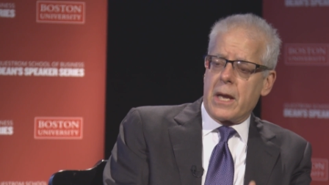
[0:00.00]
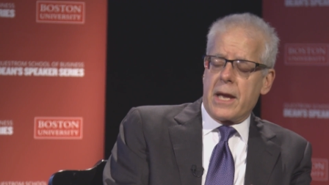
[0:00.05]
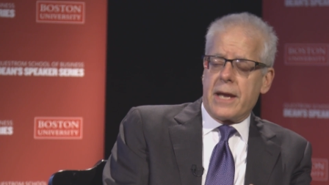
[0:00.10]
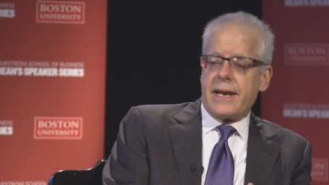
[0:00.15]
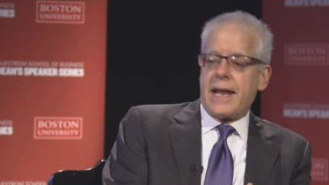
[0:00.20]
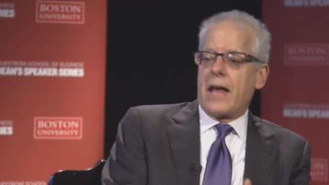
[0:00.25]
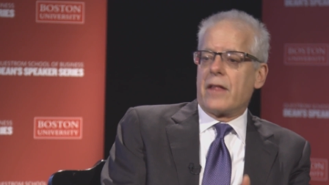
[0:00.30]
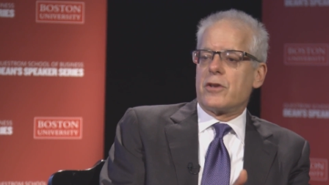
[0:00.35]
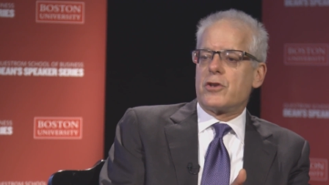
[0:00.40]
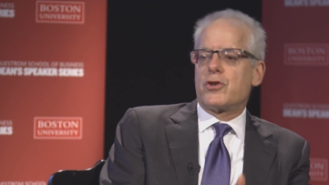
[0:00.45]

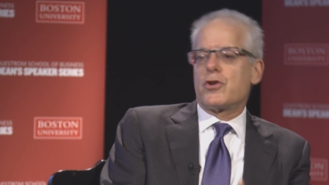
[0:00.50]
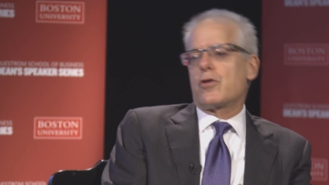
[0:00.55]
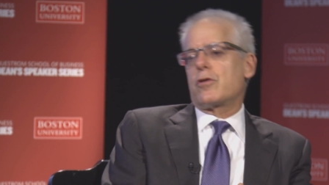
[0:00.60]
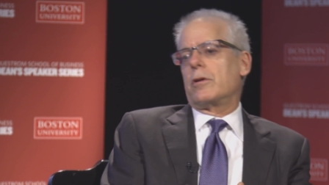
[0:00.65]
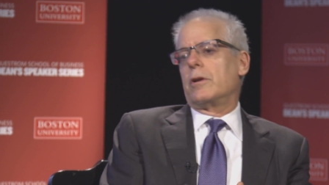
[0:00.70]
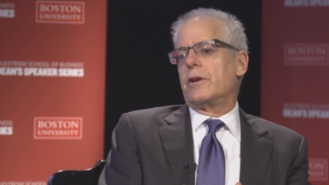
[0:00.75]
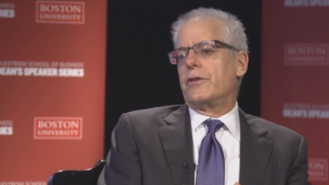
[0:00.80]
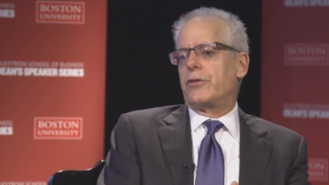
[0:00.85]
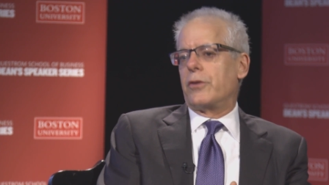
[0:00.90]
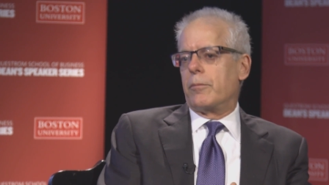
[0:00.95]
Now, the
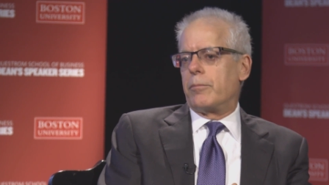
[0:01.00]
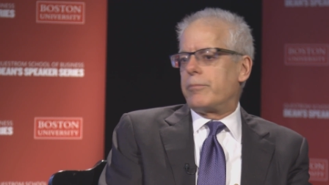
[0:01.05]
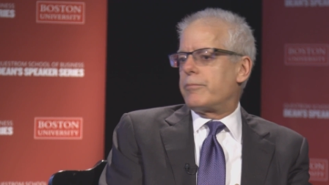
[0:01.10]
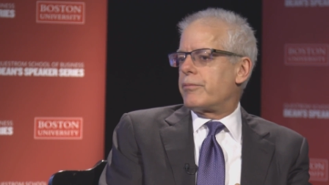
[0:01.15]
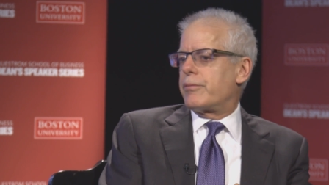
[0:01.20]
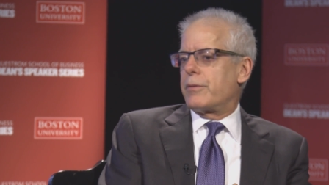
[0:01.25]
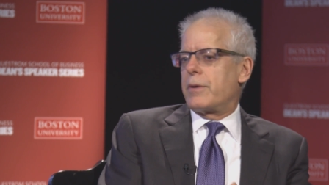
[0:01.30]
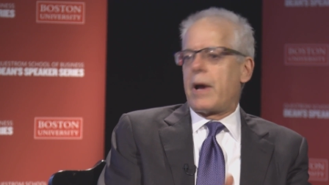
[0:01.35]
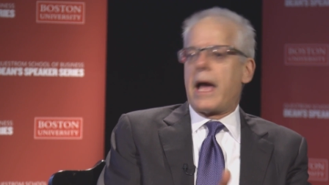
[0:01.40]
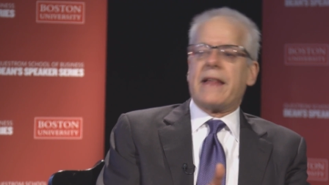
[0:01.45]
Journal is a,
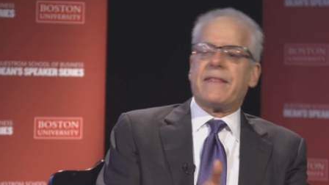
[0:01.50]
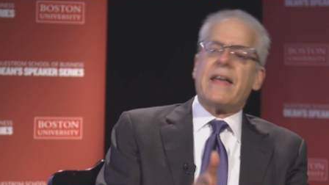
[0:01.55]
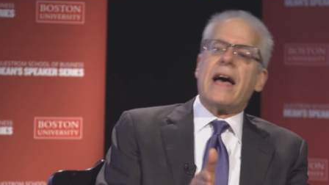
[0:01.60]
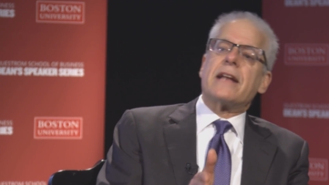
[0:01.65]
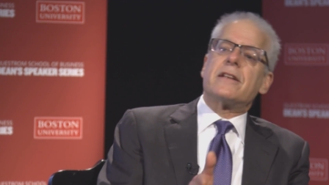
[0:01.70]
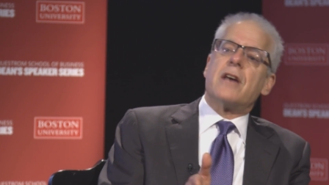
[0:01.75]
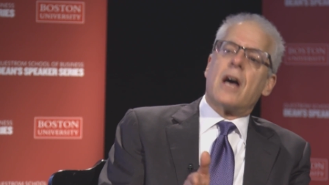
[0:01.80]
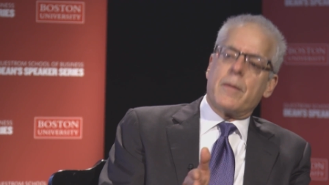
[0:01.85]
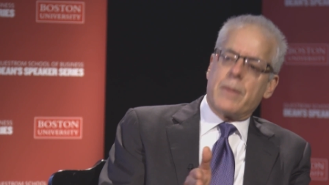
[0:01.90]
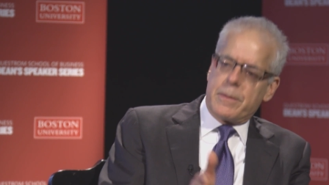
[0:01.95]
at
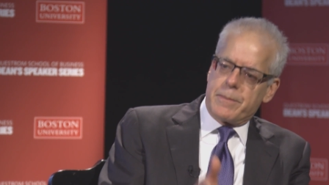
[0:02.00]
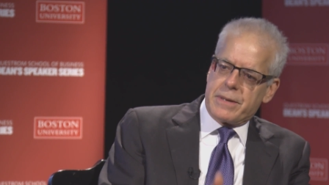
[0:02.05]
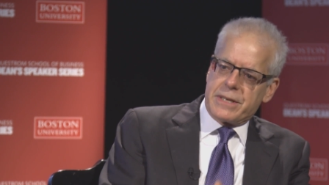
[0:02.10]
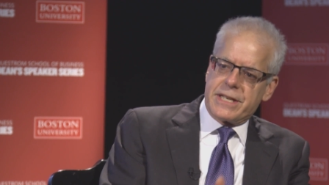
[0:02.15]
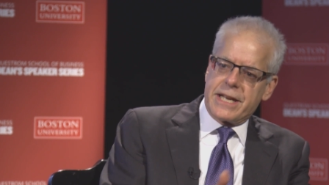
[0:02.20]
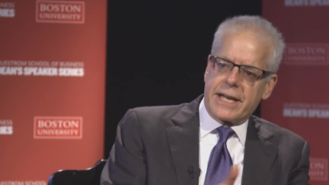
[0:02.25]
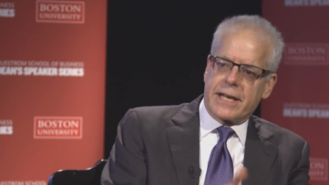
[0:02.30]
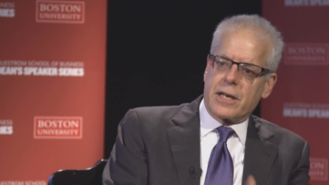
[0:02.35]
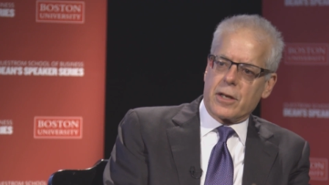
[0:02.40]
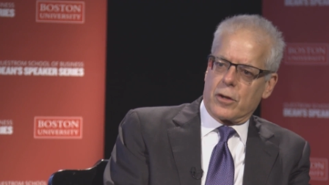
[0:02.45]
that time in
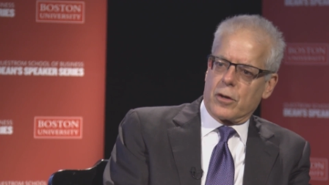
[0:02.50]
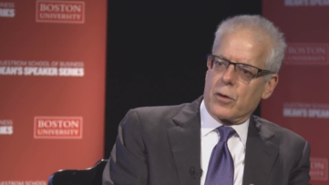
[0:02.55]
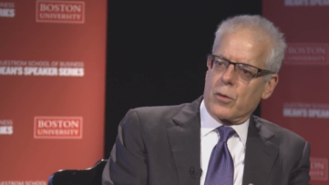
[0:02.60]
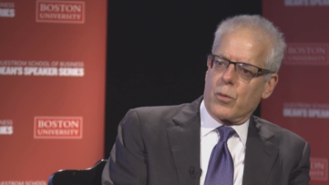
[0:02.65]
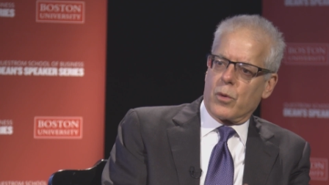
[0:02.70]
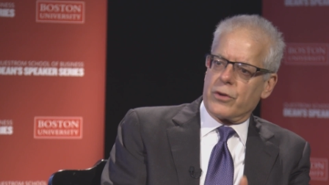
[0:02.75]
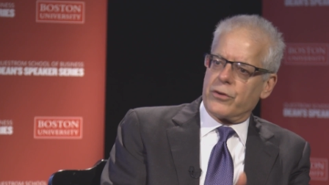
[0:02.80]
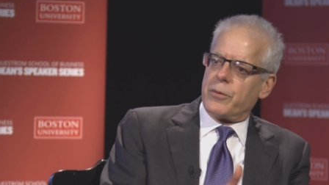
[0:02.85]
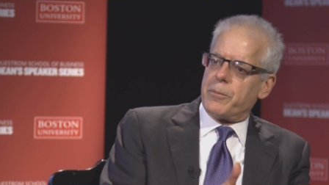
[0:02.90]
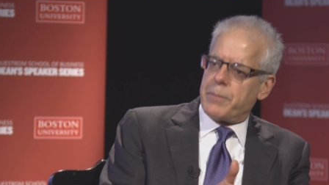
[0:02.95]
particular
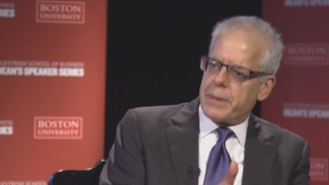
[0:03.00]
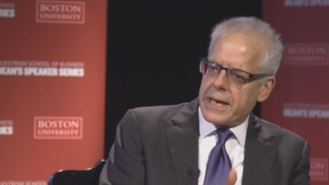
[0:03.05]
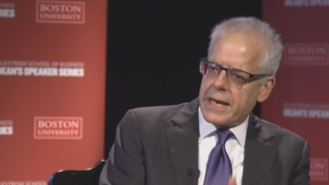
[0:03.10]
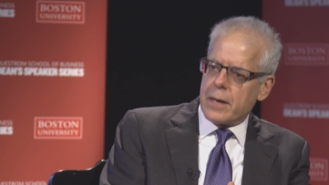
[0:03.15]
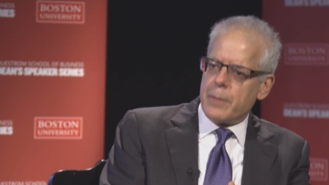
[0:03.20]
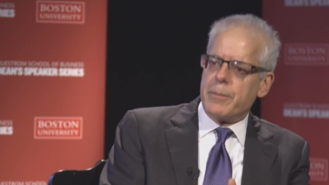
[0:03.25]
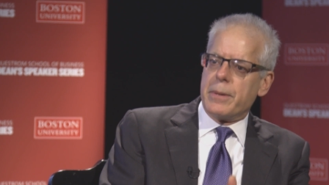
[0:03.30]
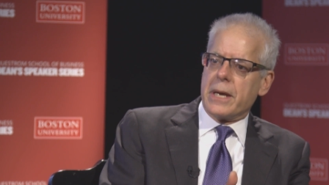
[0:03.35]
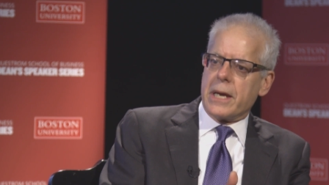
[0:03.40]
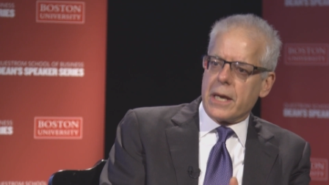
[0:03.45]
was a
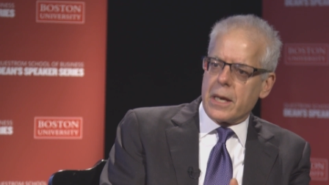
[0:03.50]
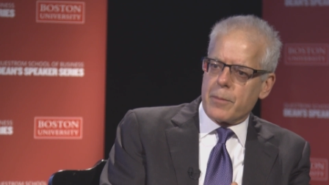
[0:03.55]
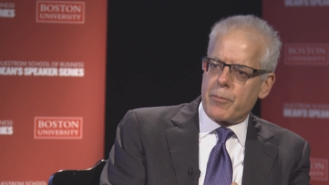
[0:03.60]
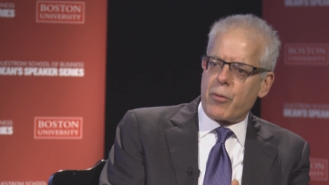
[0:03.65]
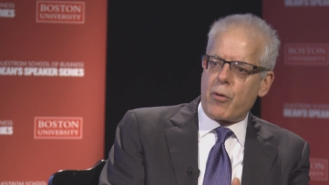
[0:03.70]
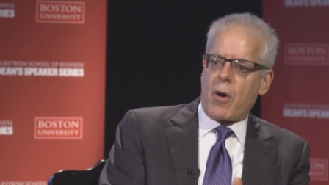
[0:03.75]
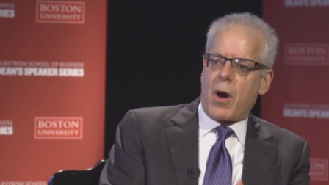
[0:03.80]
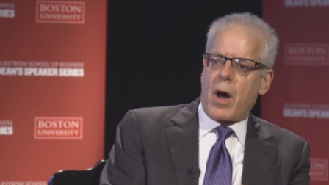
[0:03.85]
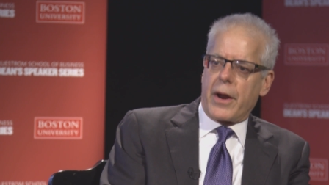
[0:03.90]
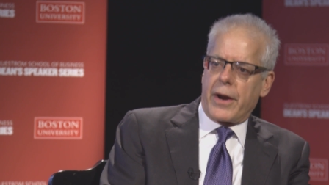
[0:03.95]
B2B
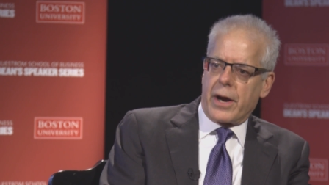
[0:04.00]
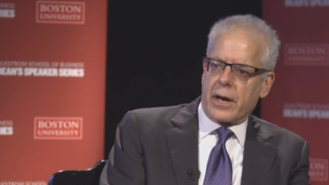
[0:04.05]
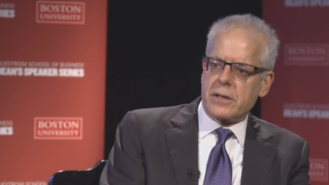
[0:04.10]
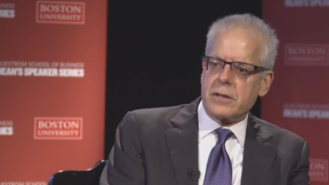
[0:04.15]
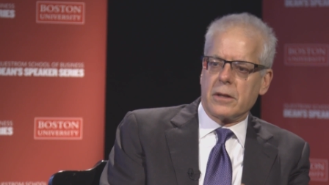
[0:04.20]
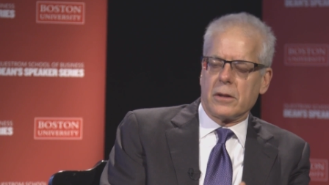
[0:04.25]
product.